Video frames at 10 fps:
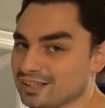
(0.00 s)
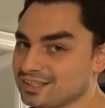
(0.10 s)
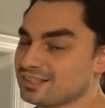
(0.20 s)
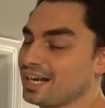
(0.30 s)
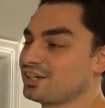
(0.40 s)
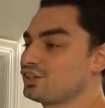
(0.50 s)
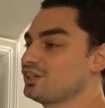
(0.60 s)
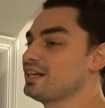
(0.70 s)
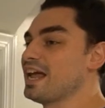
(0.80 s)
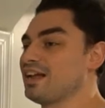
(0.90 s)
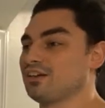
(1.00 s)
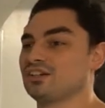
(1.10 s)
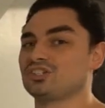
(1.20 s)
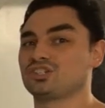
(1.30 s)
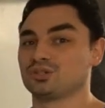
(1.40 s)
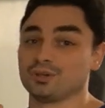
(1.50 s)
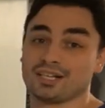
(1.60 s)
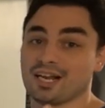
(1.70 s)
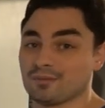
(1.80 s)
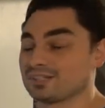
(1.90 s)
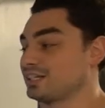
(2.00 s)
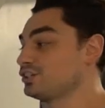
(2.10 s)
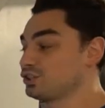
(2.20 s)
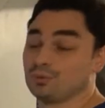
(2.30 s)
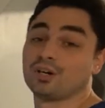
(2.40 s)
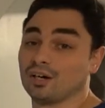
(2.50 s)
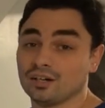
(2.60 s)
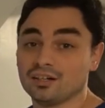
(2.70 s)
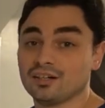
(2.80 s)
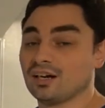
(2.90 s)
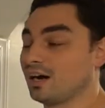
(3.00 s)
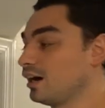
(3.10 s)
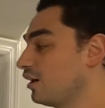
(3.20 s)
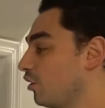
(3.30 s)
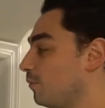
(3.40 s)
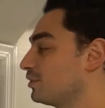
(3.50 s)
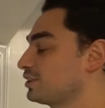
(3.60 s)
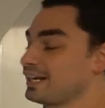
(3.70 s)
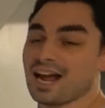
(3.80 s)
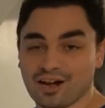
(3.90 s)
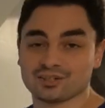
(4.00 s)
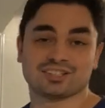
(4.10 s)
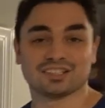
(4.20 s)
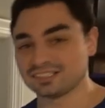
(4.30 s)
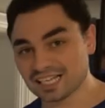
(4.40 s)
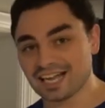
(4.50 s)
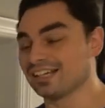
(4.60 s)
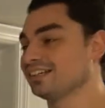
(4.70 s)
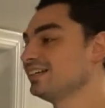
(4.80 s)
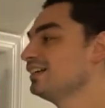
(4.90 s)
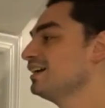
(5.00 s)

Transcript: This is actually a shooting game. It's a shooter, uh, almost like House of the Dead.